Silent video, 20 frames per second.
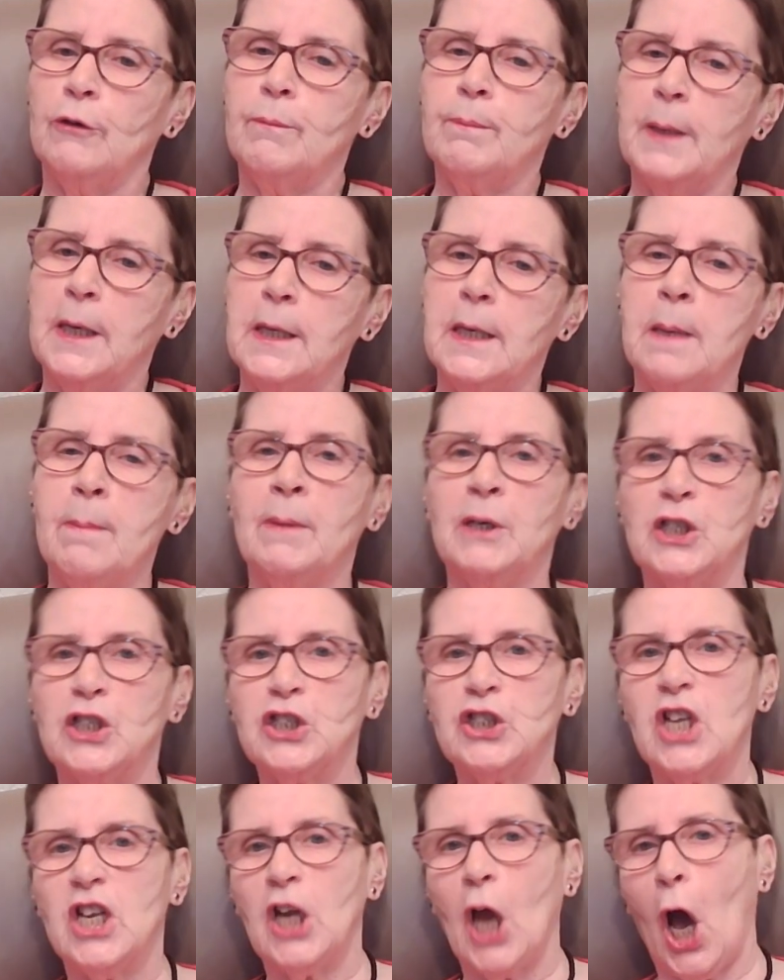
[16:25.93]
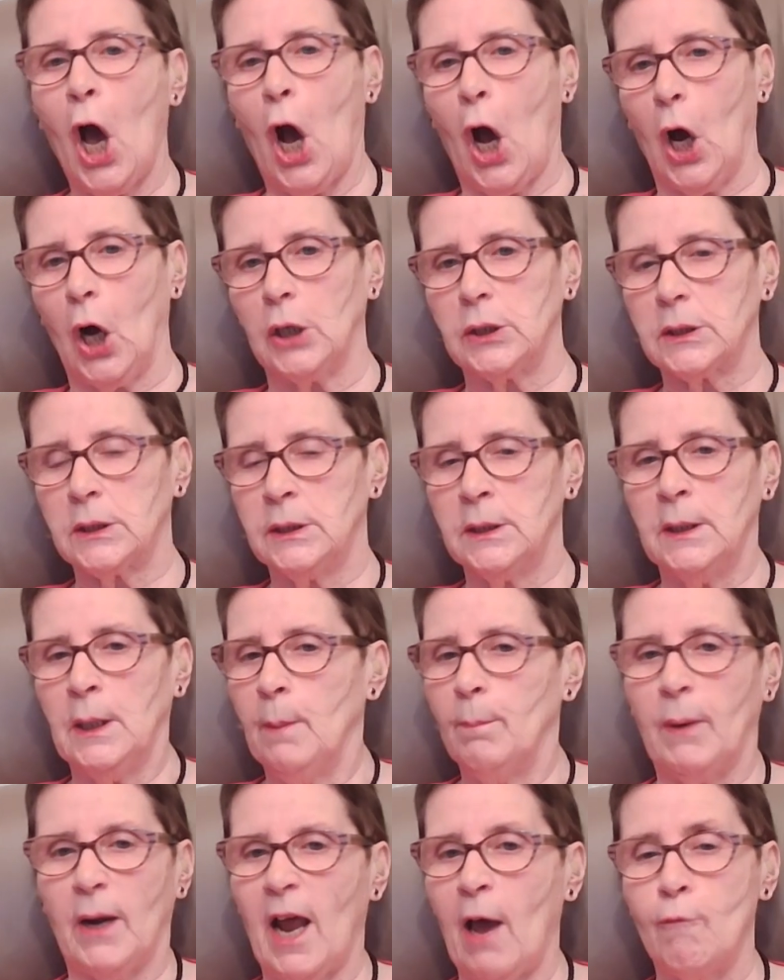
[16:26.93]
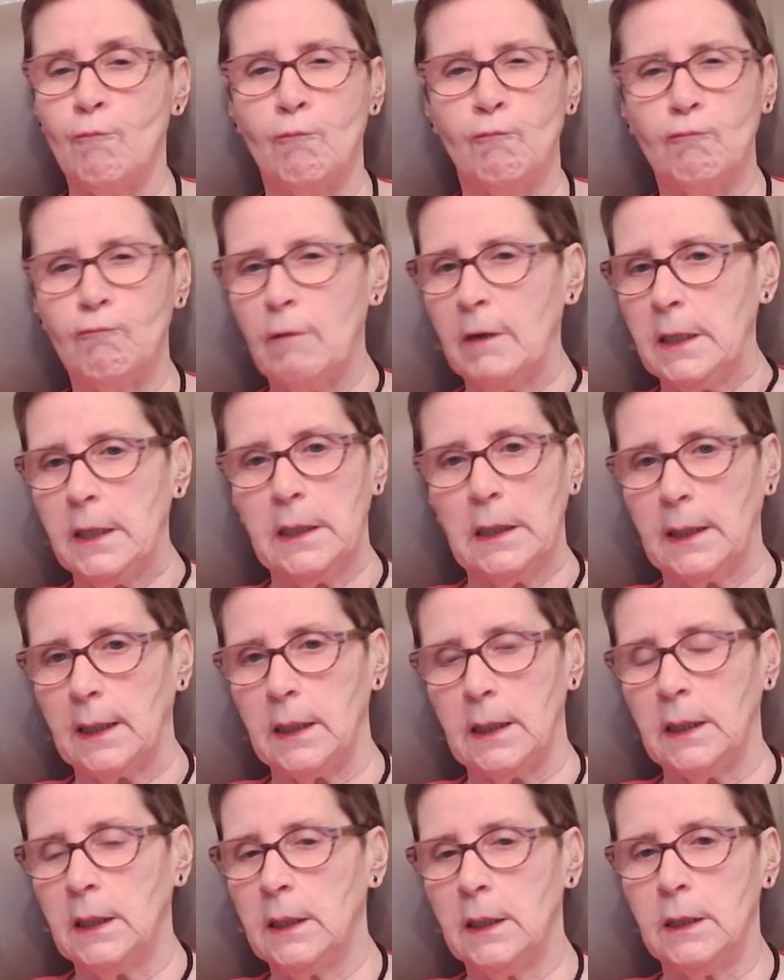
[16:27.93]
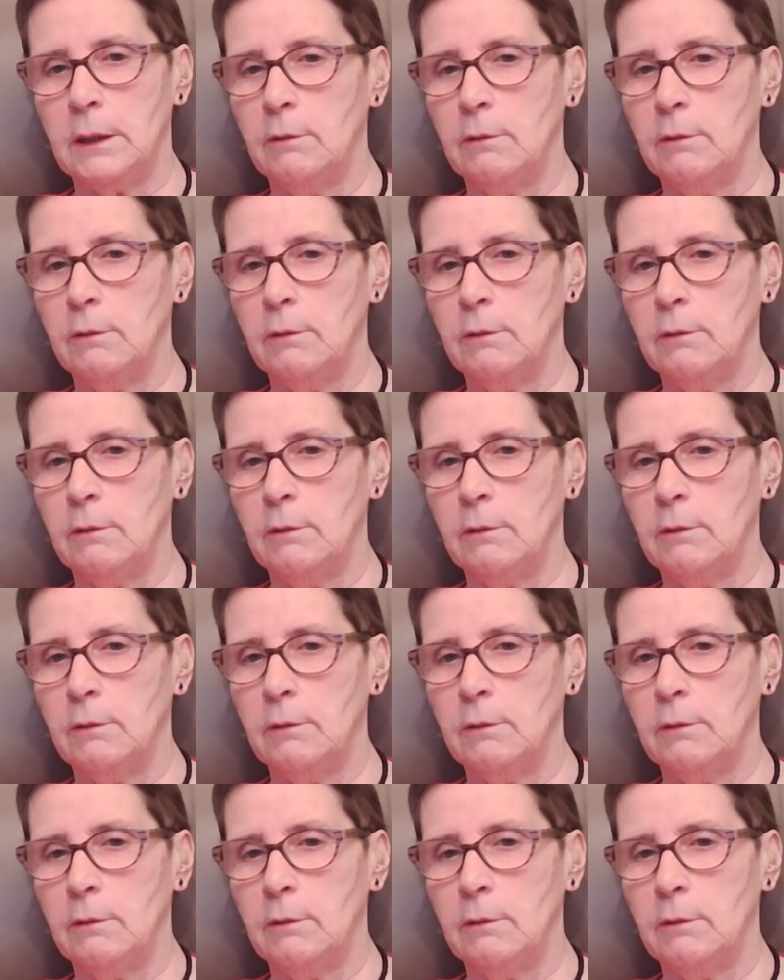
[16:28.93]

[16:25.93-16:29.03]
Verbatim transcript: of being immersed in art, but I really,